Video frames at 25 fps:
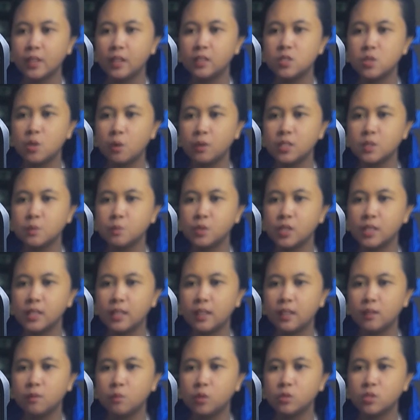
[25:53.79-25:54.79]
It's going
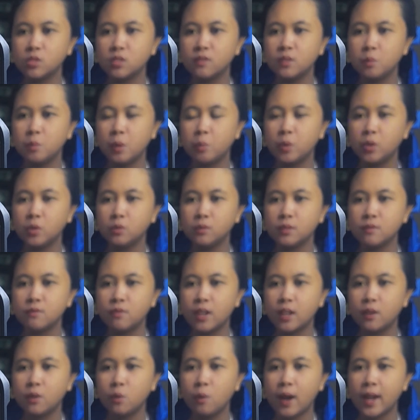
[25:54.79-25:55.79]
smoothly. Most of the people
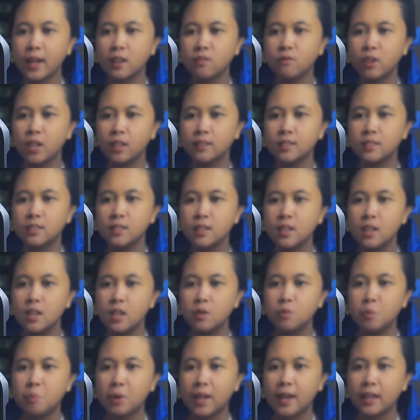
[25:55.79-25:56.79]
who I invited
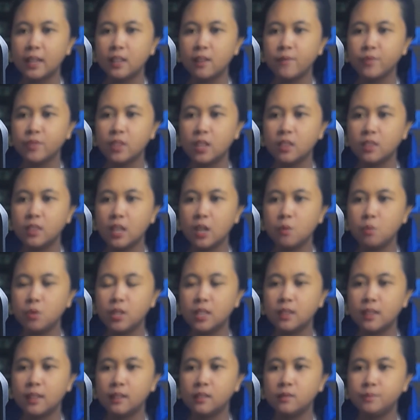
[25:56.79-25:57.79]
replied that they
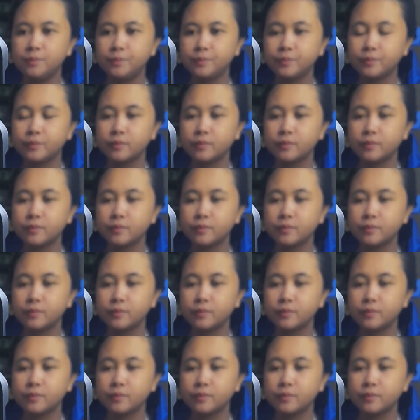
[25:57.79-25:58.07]
would attend.